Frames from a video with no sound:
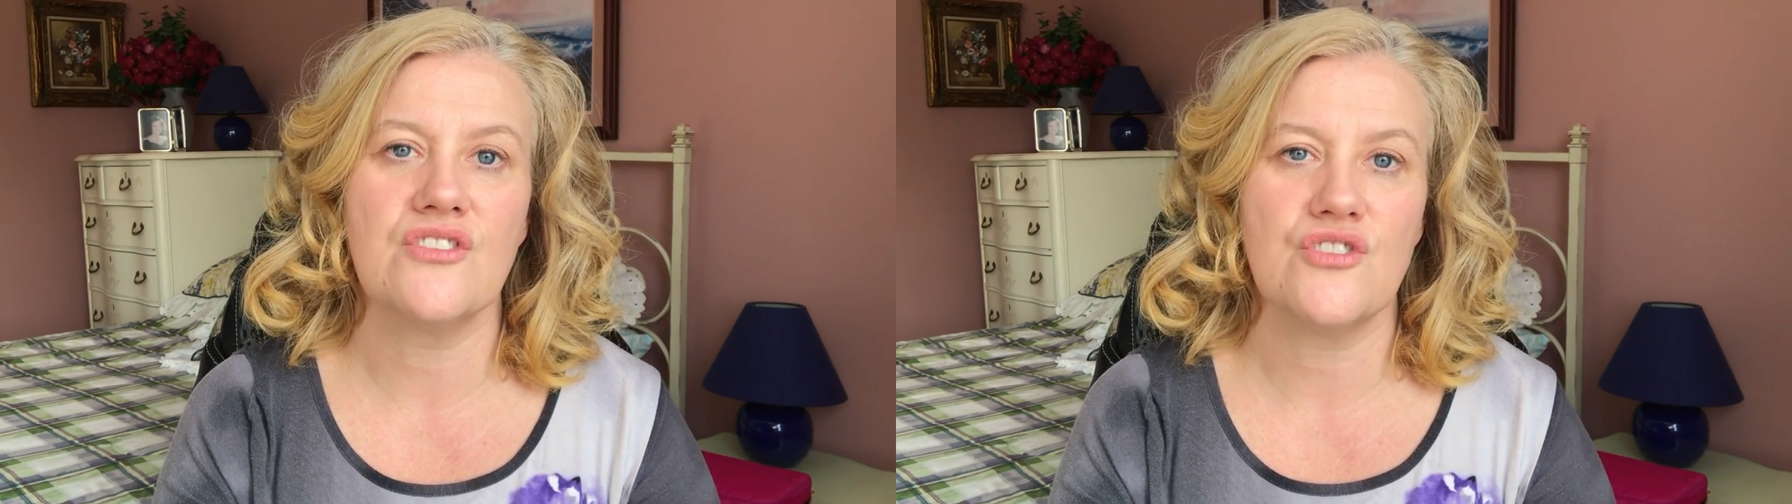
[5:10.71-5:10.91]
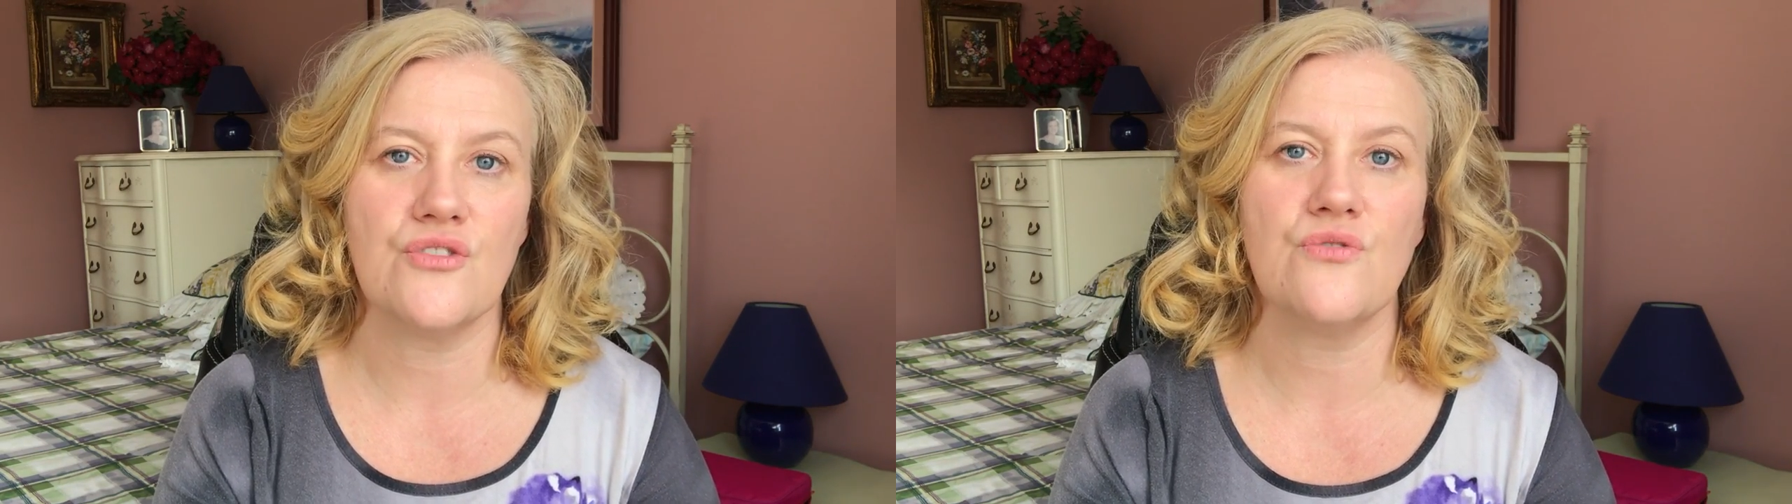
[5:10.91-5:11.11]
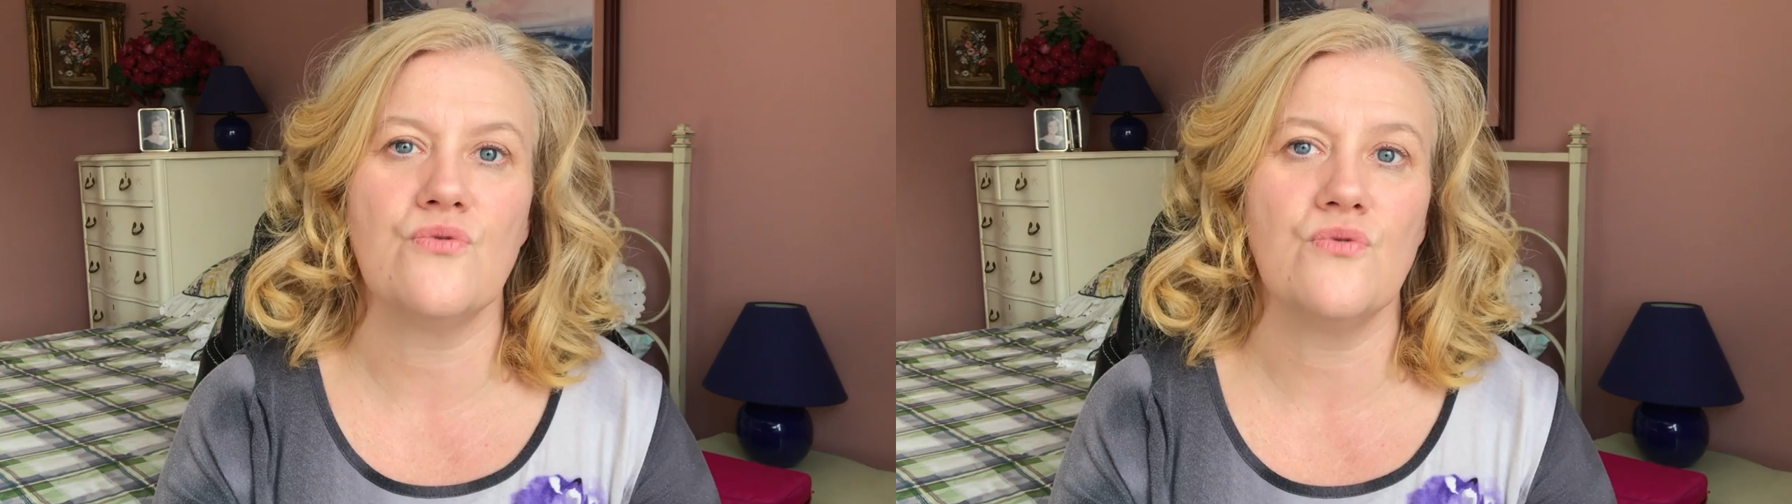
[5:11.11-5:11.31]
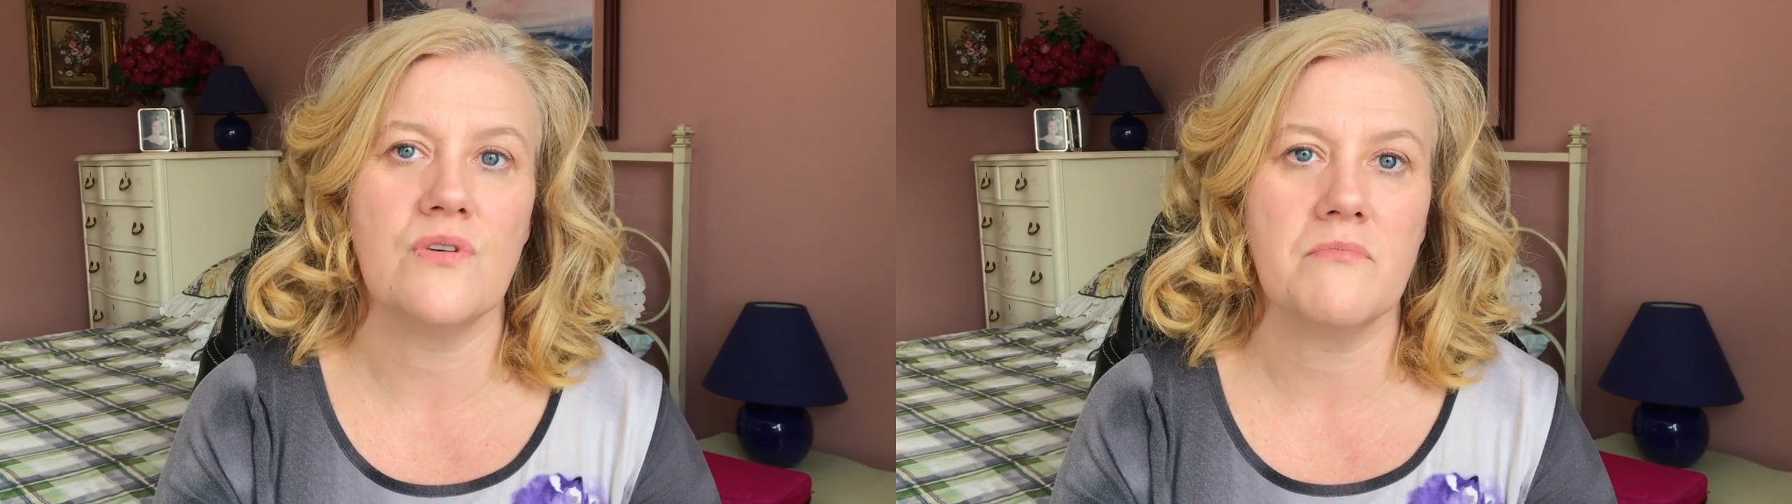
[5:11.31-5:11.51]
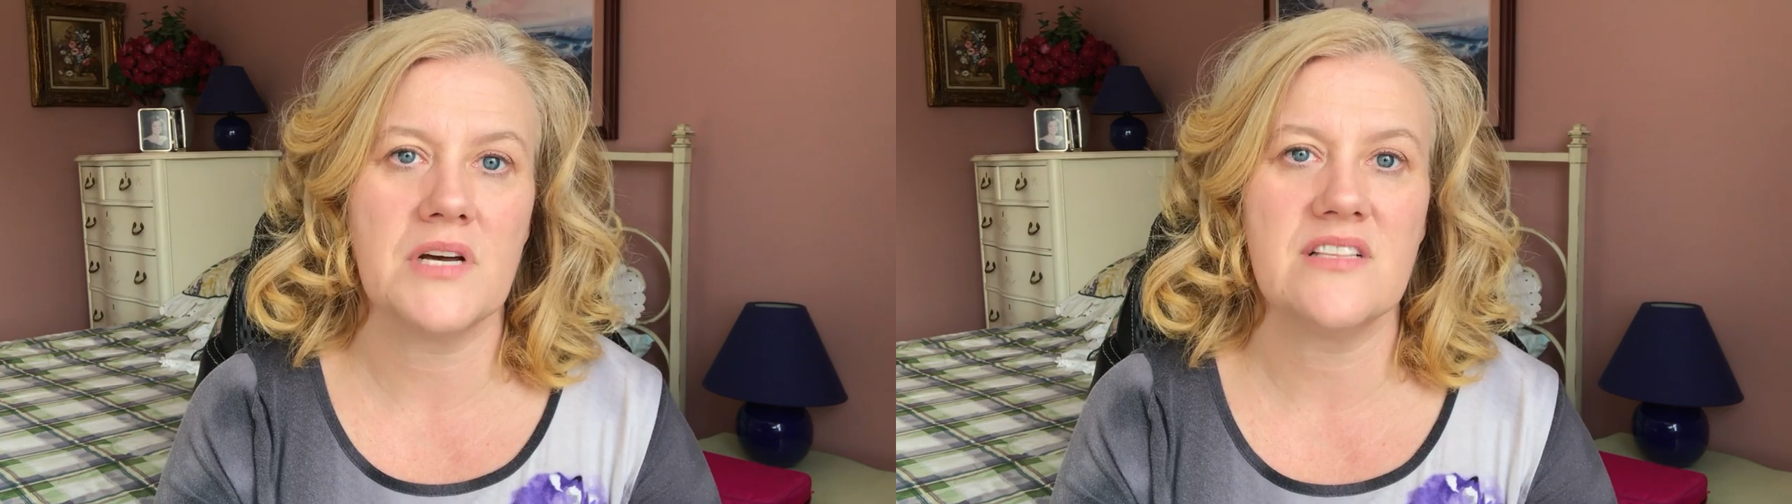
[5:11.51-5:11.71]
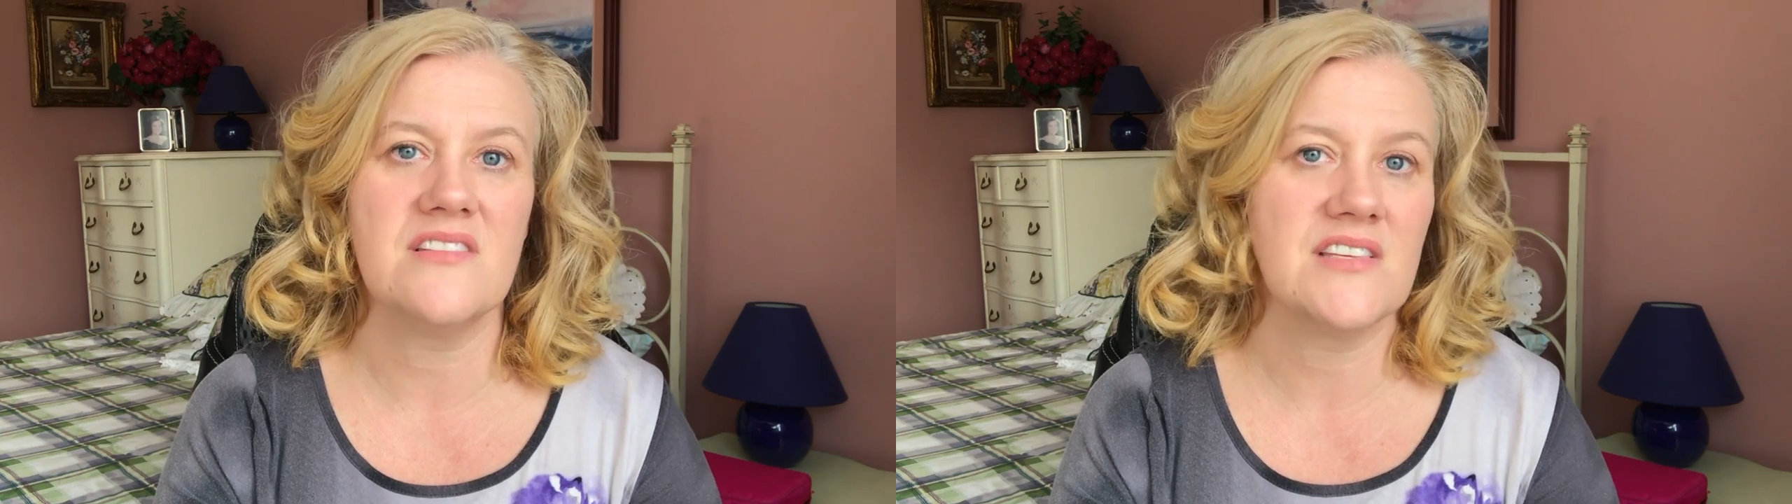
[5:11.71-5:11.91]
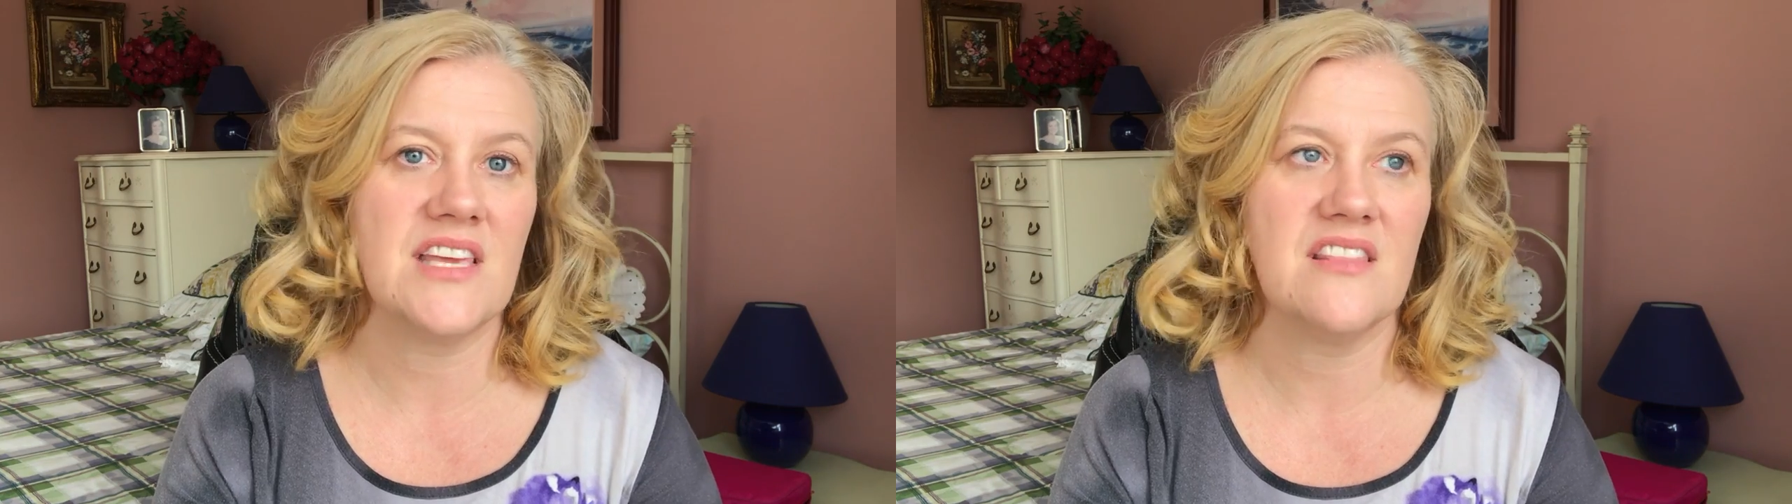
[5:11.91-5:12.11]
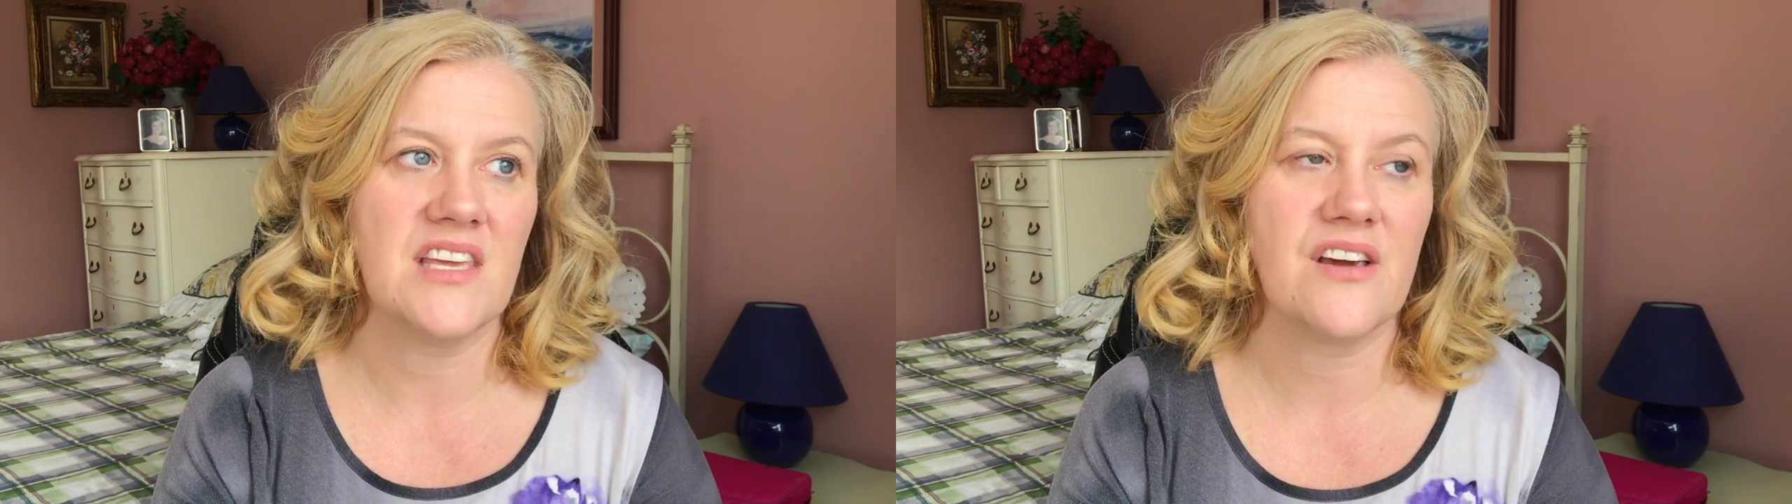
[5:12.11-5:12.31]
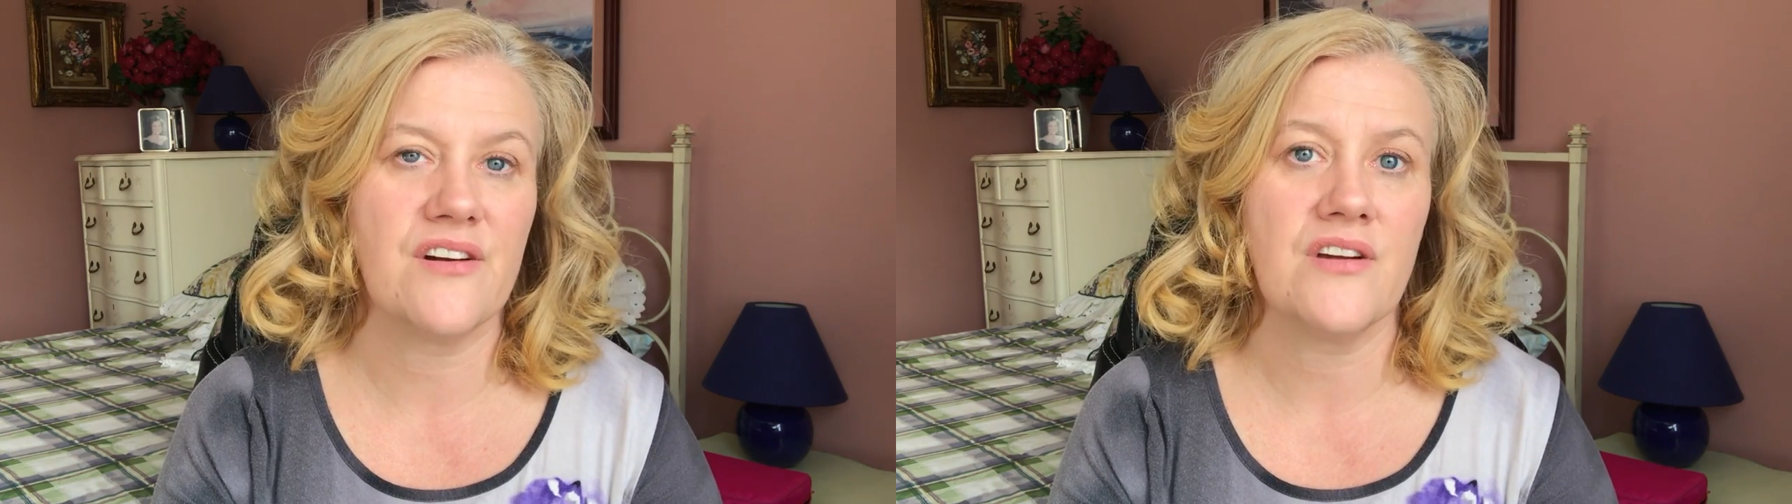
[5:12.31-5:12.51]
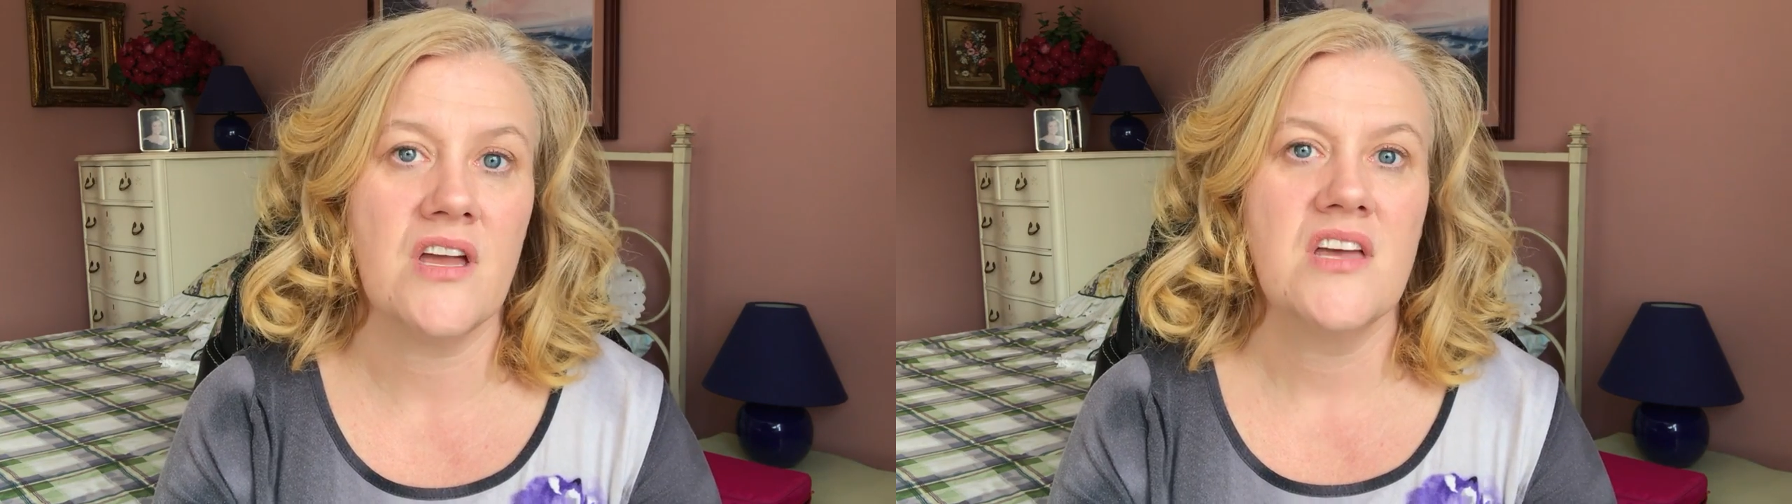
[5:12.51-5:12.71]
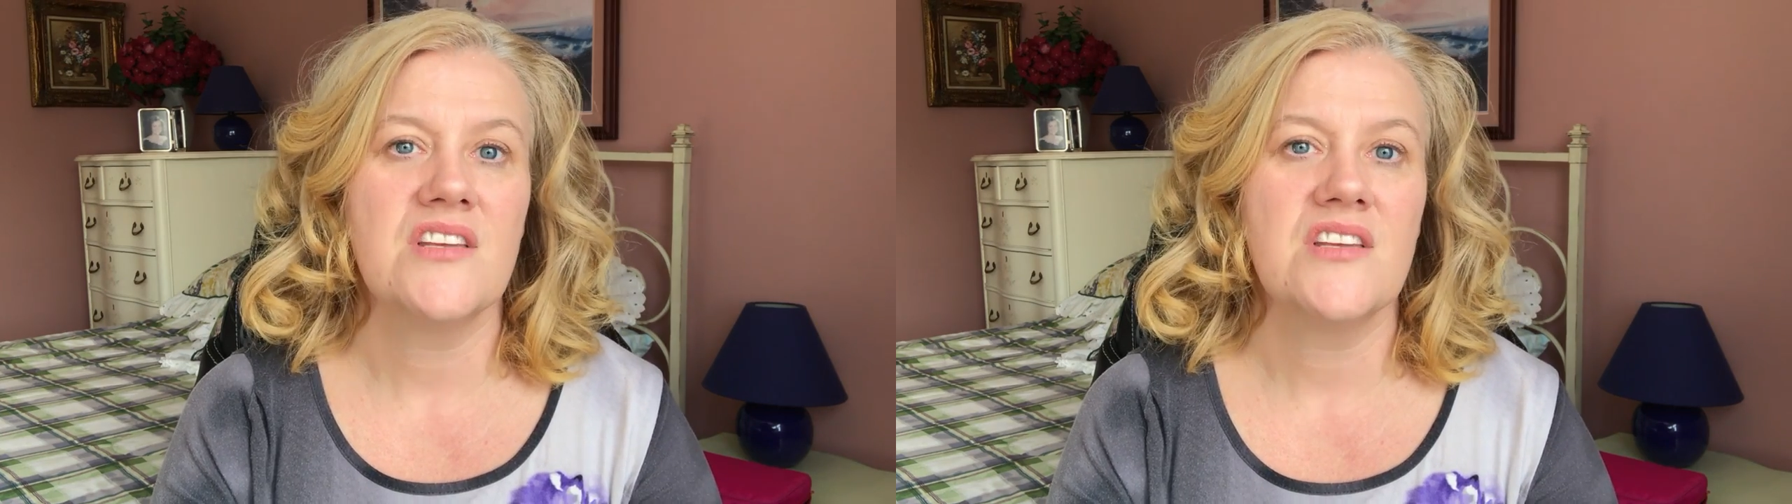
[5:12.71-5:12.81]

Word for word: two months in there